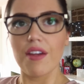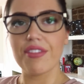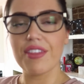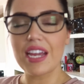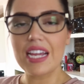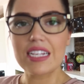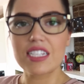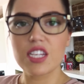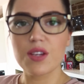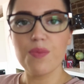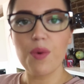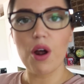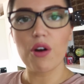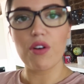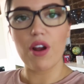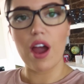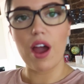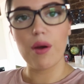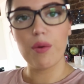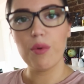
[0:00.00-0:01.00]
I think
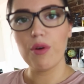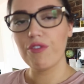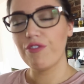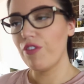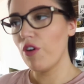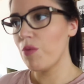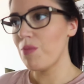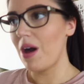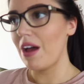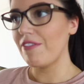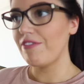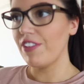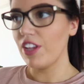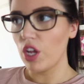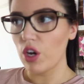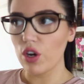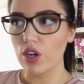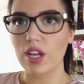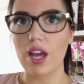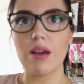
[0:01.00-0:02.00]
tomorrow for my
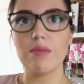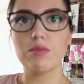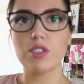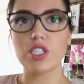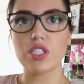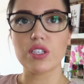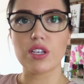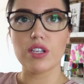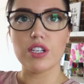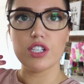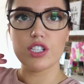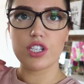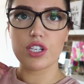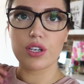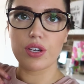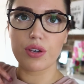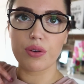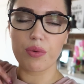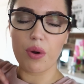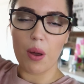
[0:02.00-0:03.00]
vlog, I'm just gonna
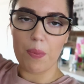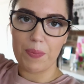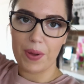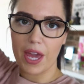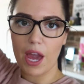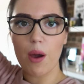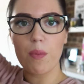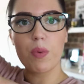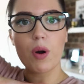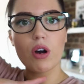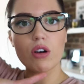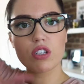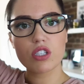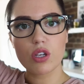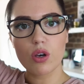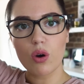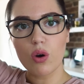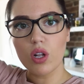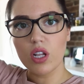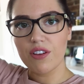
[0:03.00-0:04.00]
do a P.O. box
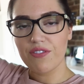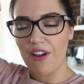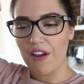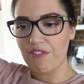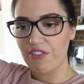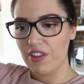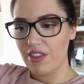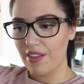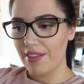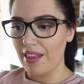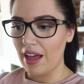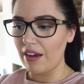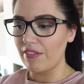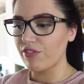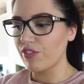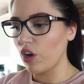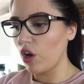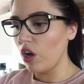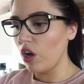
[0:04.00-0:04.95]
haul of everything that I've